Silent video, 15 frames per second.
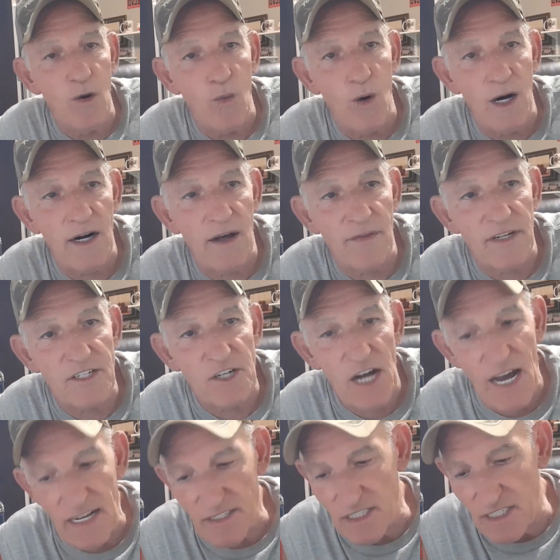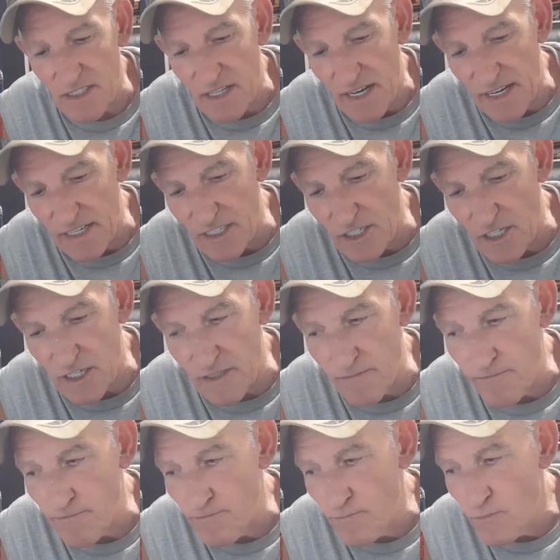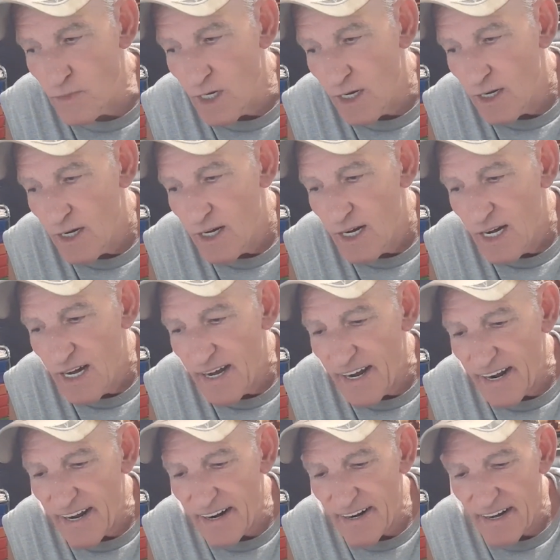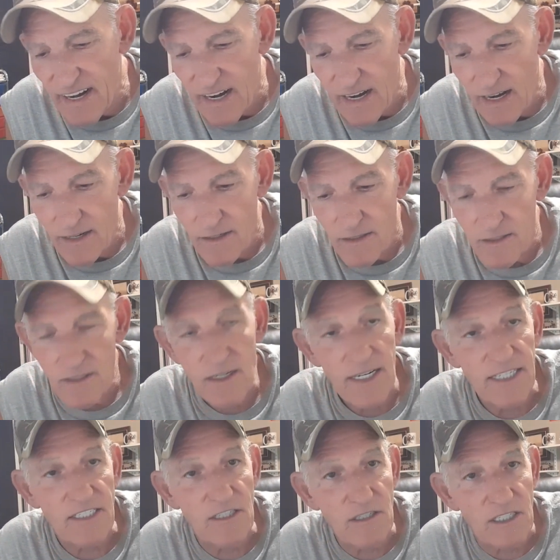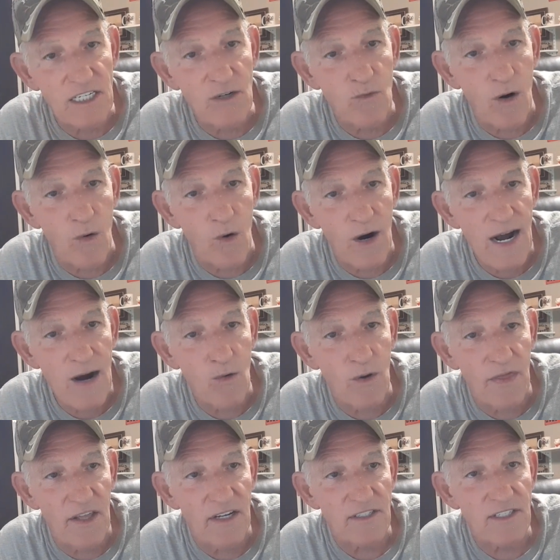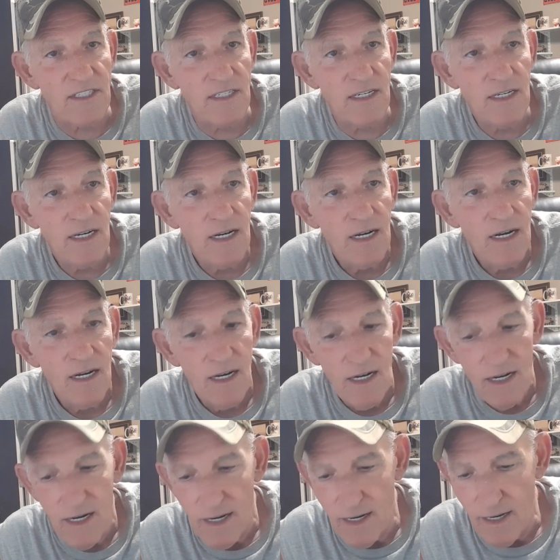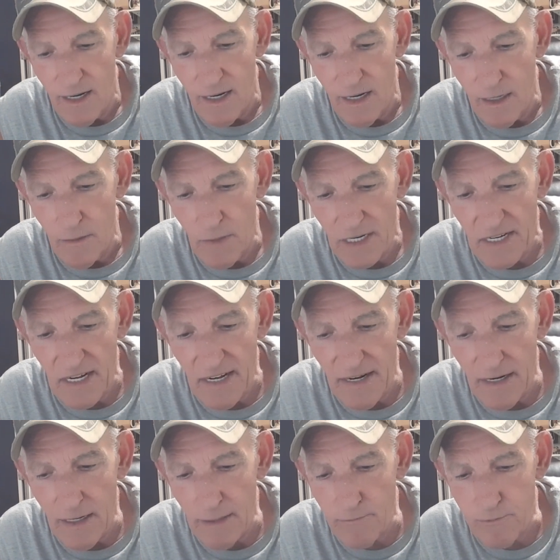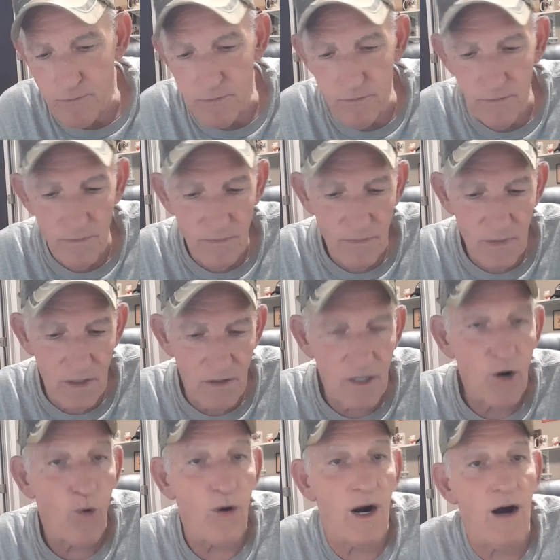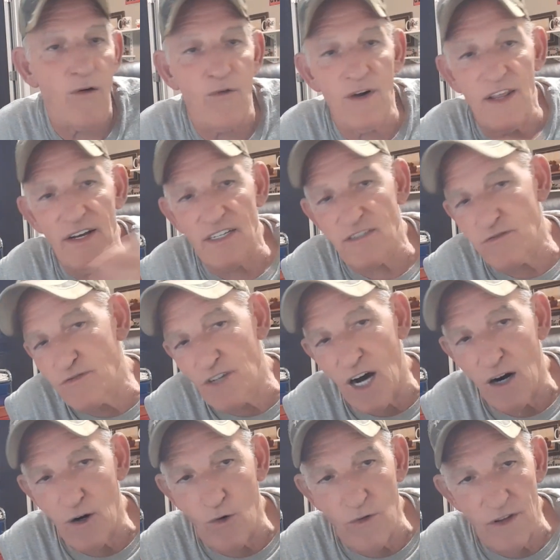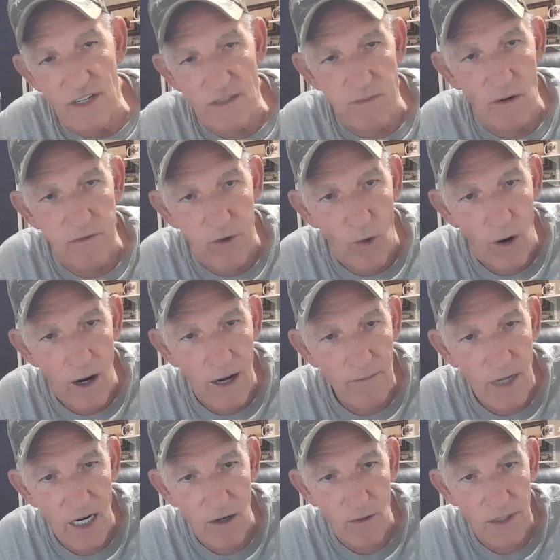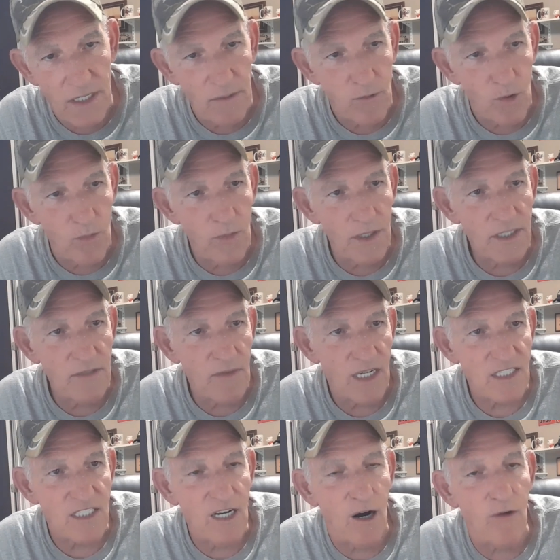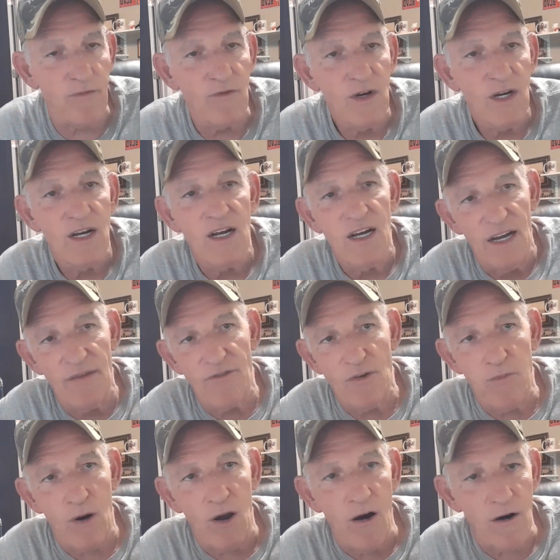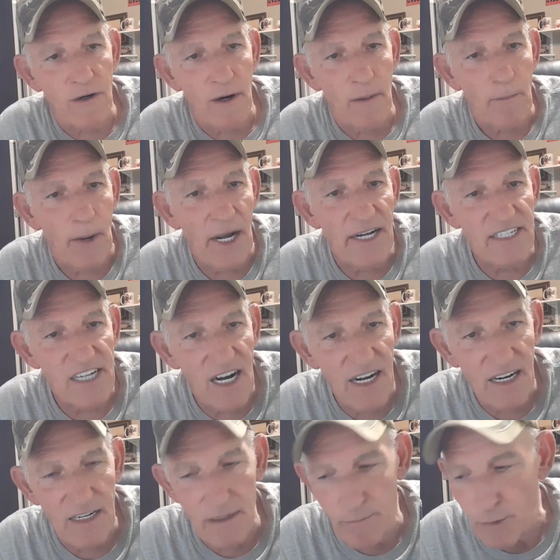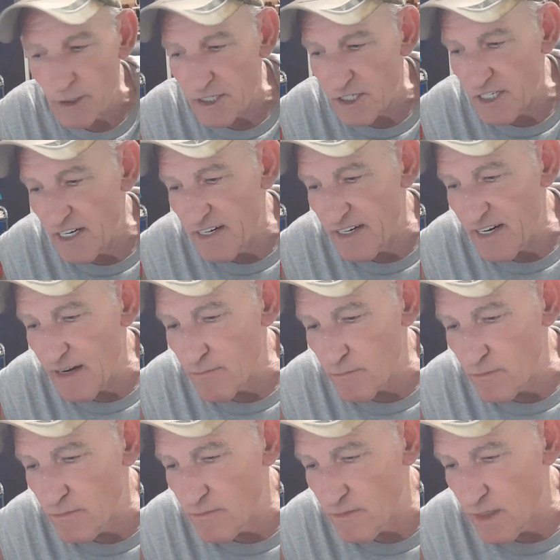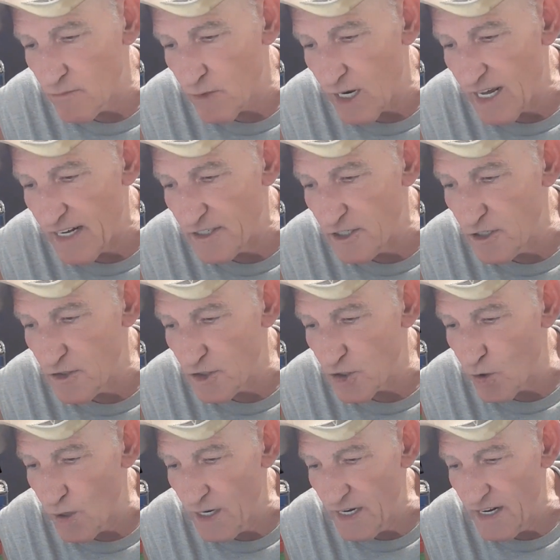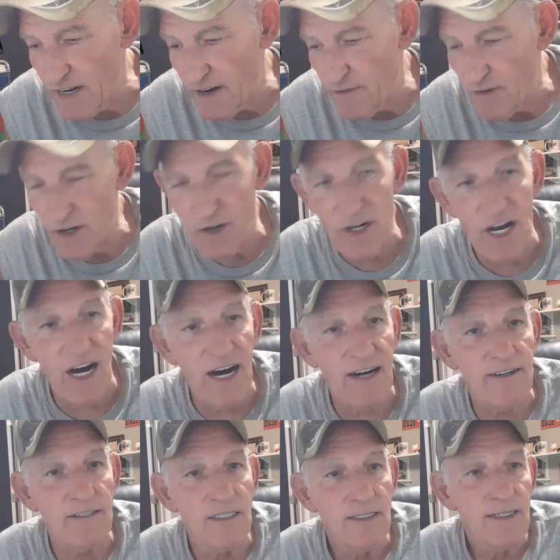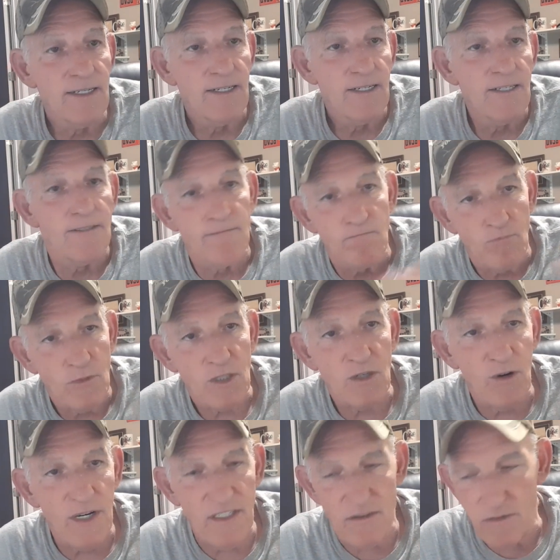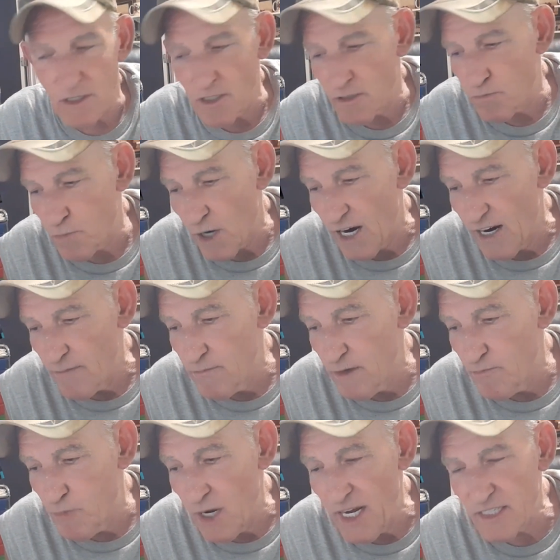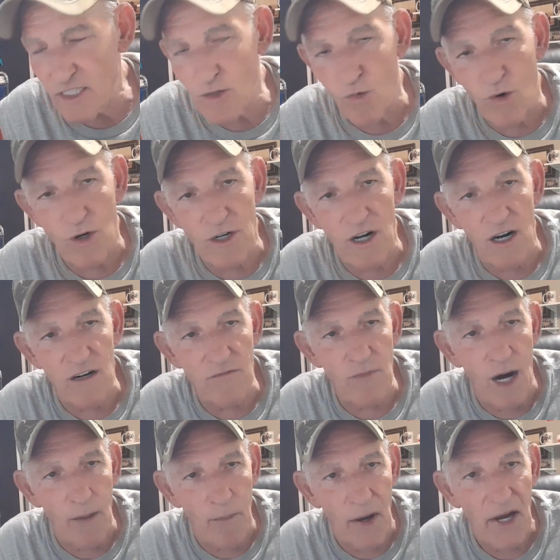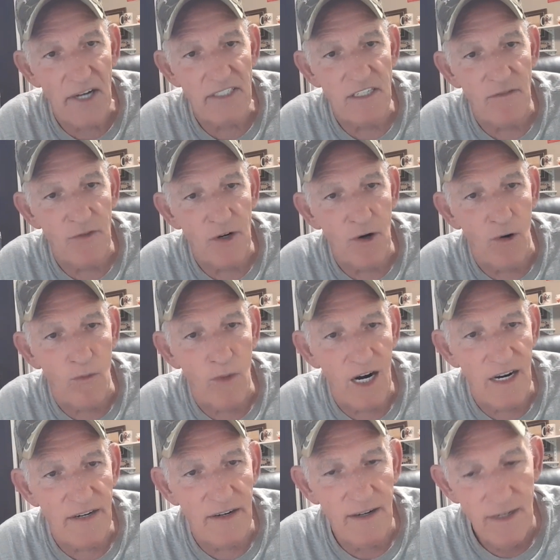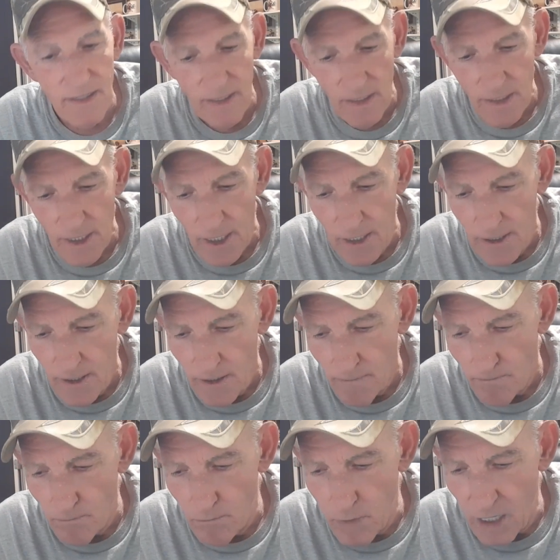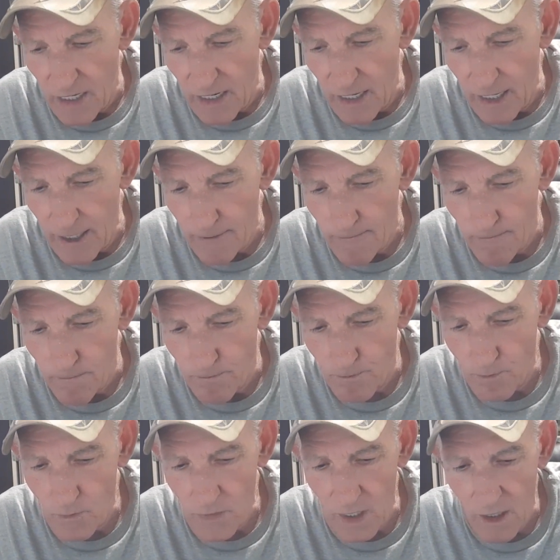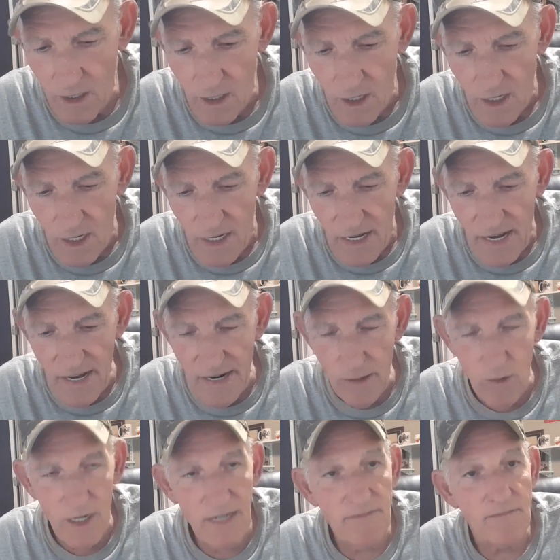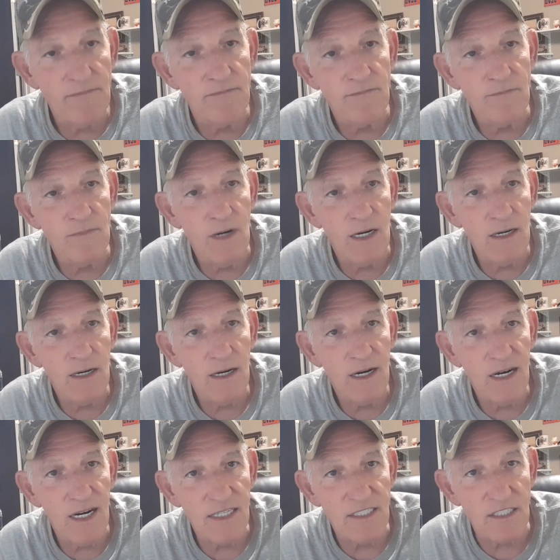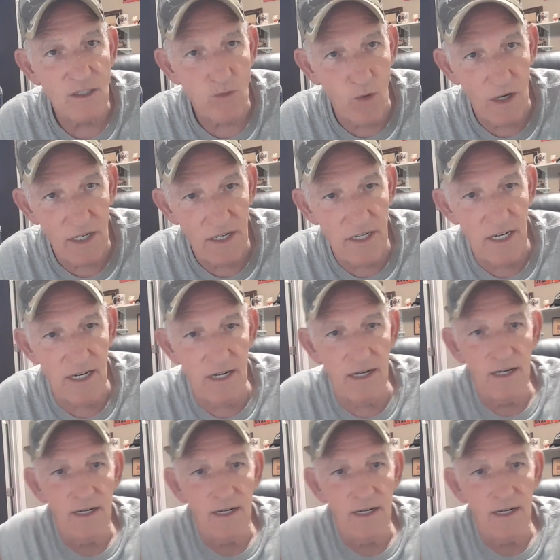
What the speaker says: 1 on the chassis, the engine, and let you see where we're at with this. Again, going over this, we've gone over this before. I'm not going to keep repeating myself. If you belong to the page, highly appreciate it. I'm glad you're enjoying it. If you're not, go ahead and subscribe and pass the word on of my page if you don't mind. But anyway, I just wanted to